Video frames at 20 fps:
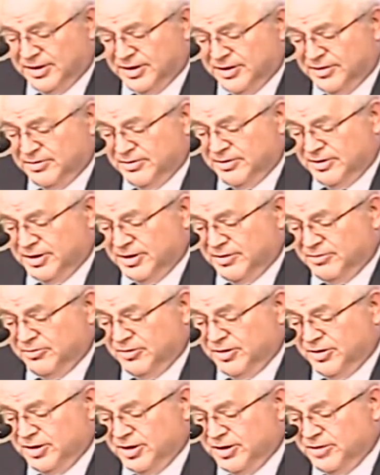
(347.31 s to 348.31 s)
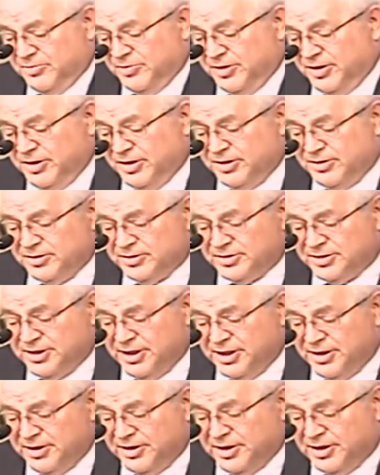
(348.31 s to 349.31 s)
that, that will help you to
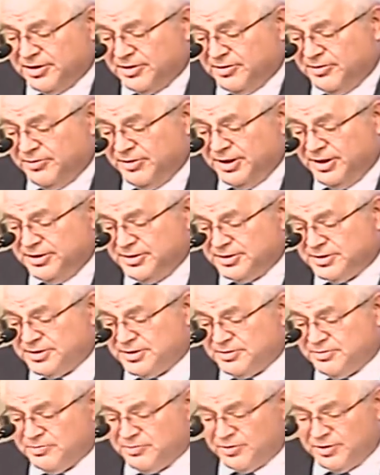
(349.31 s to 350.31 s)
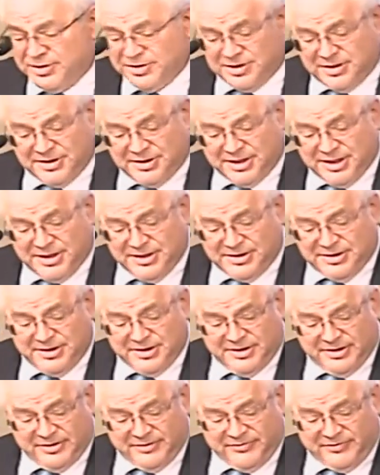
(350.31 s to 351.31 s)
understand Dr. Waite's
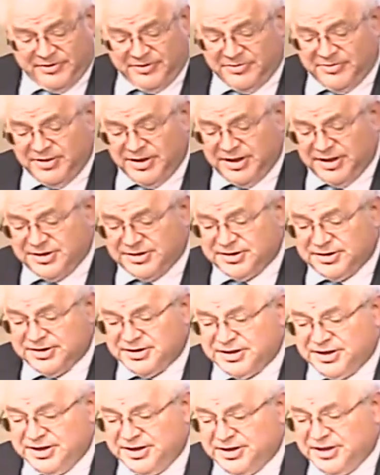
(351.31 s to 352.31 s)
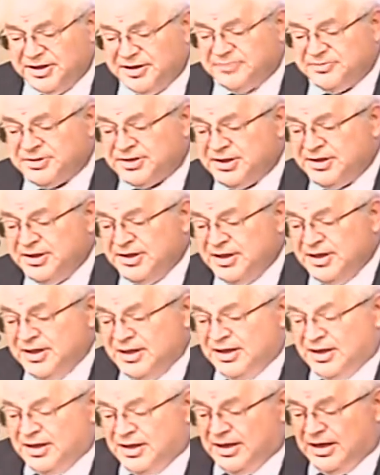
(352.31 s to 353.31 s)
presentation in a few minutes as he comes.
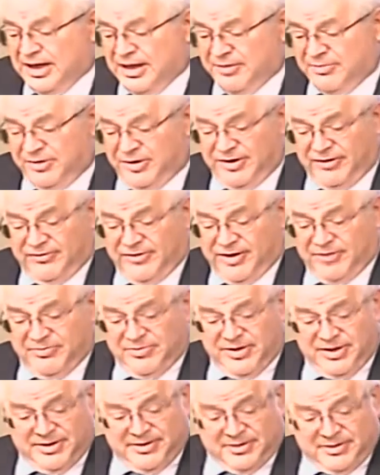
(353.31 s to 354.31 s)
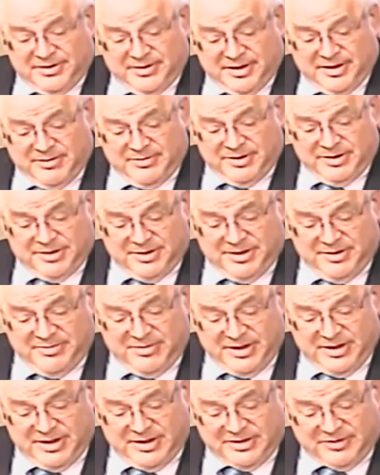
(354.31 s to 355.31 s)
I believe I've been coming to
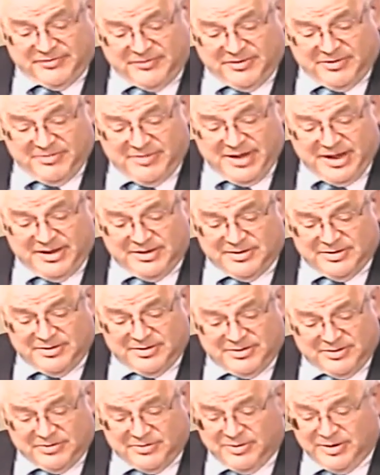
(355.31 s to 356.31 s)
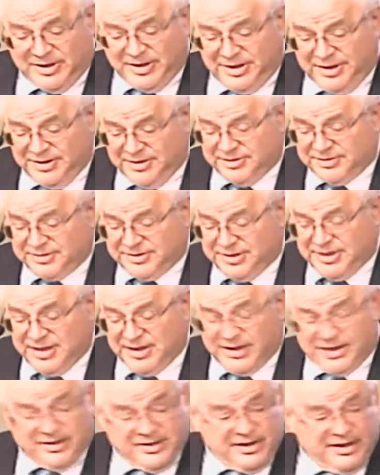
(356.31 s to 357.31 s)
DBS for about 20 years
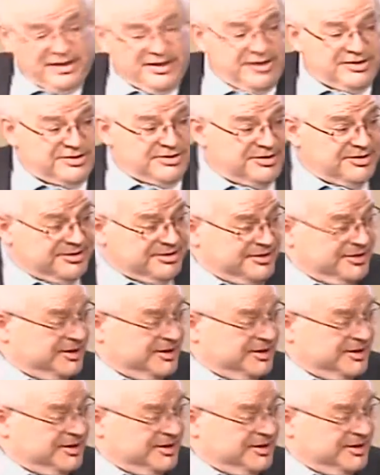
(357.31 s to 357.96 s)
now. I think I started